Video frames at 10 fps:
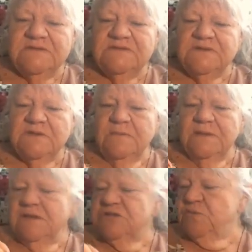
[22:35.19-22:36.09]
There's so
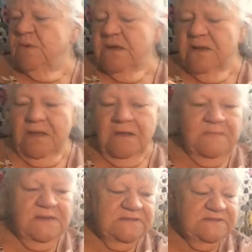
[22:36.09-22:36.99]
many sweet
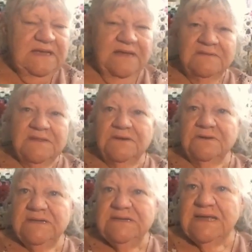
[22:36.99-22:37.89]
comments out
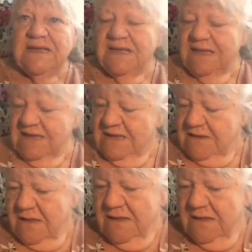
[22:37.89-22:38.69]
there today.